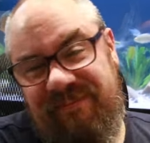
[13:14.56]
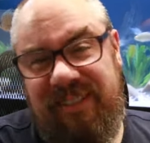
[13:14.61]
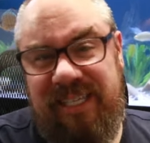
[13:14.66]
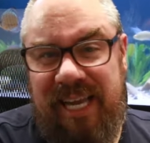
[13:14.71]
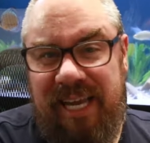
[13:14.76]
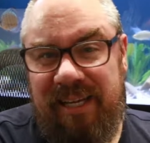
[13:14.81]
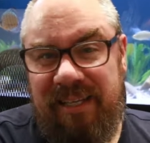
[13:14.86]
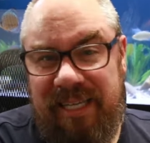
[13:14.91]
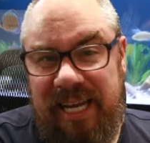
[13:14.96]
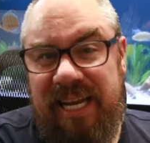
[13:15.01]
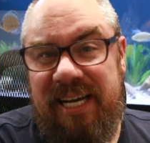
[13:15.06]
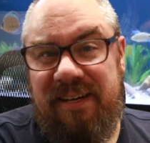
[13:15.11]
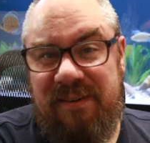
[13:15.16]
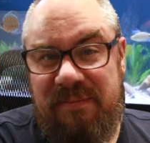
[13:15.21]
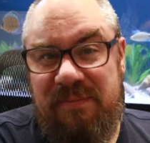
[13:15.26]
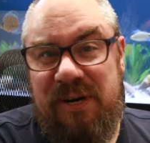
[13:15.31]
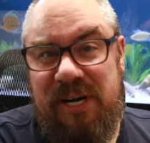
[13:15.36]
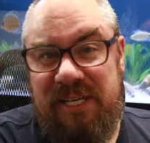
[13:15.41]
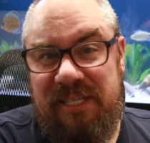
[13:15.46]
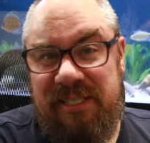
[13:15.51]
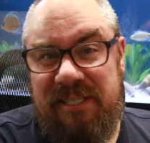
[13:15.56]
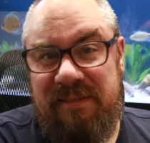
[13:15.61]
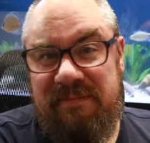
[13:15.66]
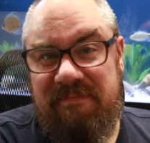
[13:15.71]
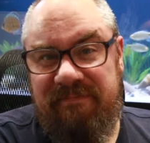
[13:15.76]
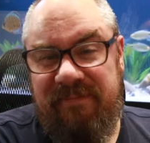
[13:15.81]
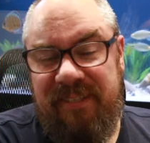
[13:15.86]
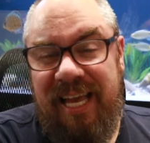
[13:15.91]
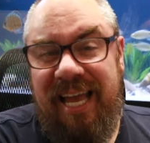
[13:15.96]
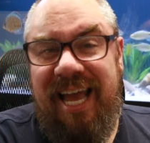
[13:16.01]
yeah, kind of impressed.
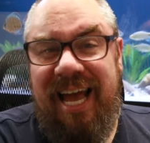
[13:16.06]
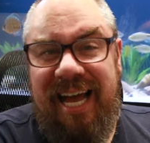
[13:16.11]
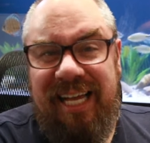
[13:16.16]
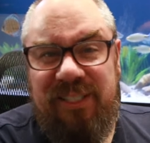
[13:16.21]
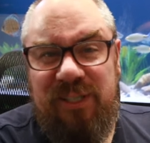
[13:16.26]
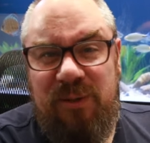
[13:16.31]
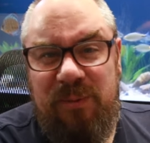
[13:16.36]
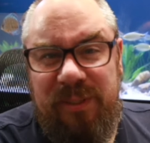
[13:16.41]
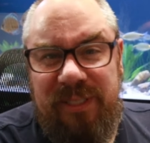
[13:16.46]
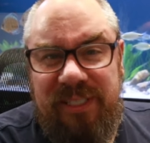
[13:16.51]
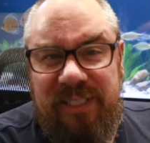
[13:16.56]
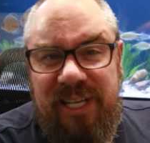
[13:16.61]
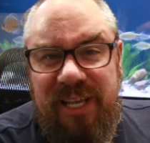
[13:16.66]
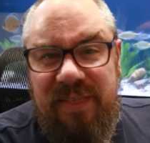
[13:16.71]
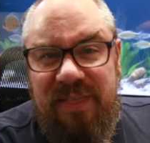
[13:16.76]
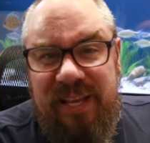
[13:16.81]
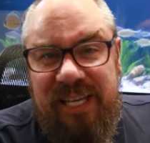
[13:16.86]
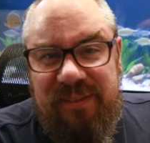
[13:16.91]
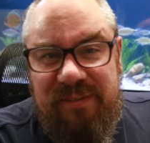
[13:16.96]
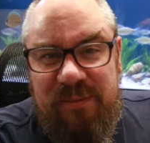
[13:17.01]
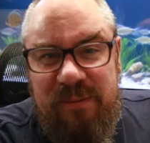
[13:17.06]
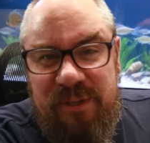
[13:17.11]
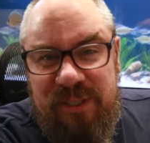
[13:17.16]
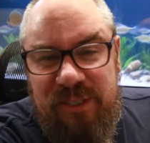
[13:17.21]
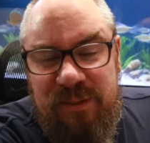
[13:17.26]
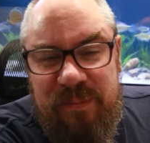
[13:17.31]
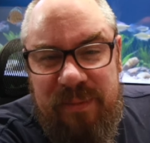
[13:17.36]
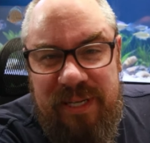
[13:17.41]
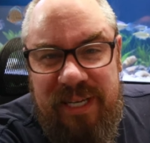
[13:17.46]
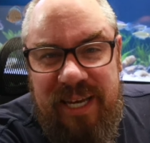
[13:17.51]
As always, thanks for
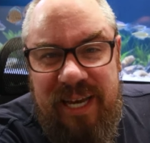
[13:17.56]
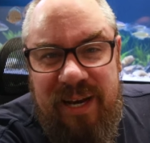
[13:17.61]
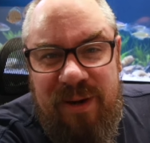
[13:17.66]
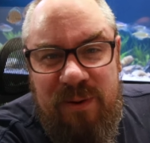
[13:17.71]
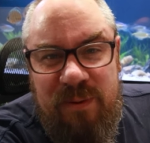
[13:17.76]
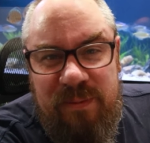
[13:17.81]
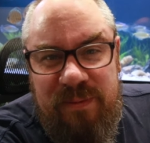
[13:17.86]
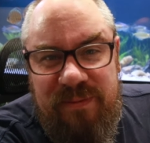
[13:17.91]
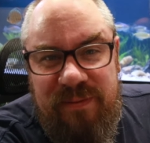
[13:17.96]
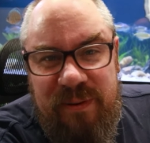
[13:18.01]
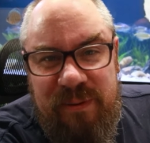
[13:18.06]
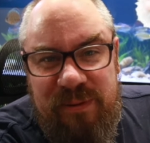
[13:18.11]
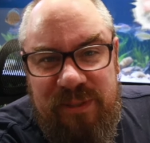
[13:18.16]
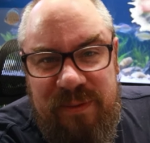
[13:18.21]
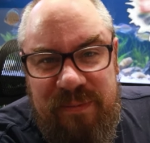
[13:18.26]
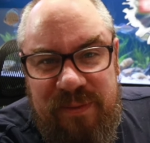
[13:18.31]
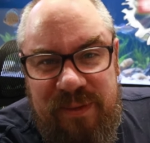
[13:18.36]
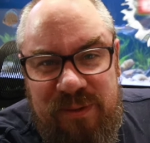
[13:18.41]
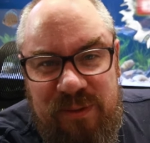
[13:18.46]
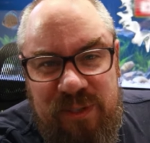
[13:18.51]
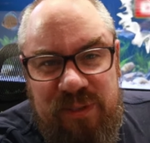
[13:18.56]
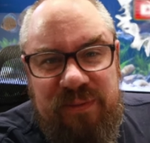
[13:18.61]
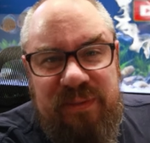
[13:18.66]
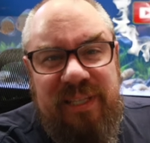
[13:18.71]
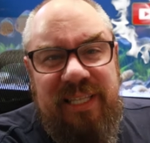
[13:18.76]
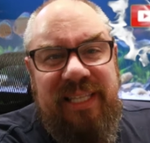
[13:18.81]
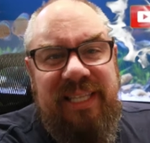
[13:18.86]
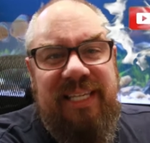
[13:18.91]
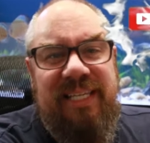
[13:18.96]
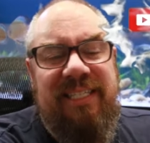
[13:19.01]
watching me. I hope you found something useful in